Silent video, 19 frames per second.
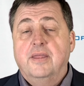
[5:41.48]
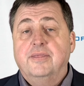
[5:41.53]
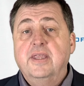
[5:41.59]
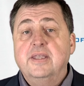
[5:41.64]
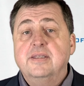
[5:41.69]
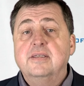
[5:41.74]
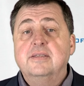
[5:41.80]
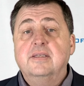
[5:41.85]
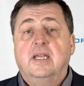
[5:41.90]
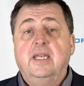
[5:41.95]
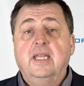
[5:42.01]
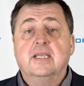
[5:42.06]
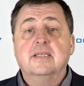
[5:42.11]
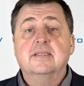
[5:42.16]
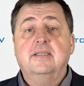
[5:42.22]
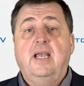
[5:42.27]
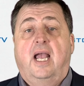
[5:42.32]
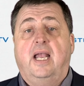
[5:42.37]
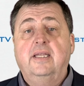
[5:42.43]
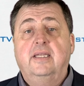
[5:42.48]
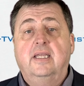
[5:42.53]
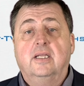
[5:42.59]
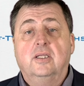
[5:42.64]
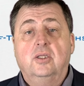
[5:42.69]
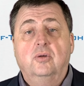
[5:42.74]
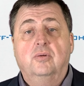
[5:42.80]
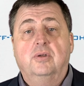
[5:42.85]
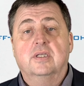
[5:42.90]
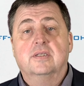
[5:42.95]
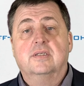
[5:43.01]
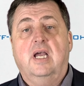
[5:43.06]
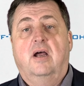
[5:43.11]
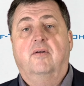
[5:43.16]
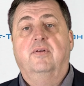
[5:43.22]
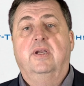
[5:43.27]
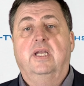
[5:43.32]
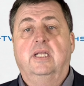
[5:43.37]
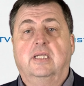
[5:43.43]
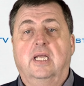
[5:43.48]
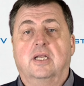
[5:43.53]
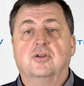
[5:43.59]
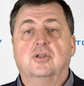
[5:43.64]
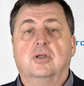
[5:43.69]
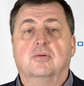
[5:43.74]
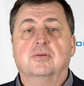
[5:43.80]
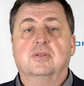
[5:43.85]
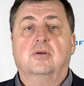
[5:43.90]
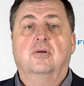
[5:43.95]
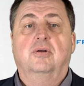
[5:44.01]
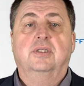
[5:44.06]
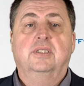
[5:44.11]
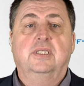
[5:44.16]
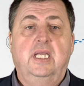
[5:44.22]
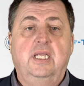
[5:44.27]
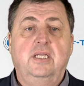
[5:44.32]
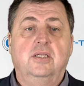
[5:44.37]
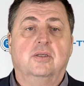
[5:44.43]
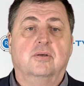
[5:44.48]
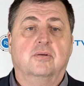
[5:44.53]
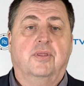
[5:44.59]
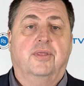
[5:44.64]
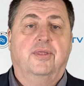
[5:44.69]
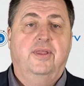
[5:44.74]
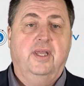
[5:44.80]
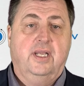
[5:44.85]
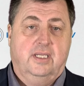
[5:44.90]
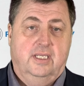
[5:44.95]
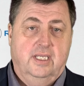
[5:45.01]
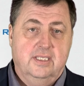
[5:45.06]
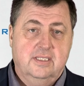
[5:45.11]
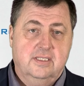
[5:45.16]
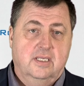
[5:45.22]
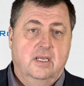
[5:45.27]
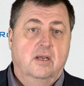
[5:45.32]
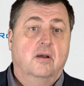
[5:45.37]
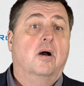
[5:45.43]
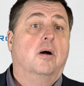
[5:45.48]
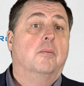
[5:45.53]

This is an exciting new discovery that shows continued thickness,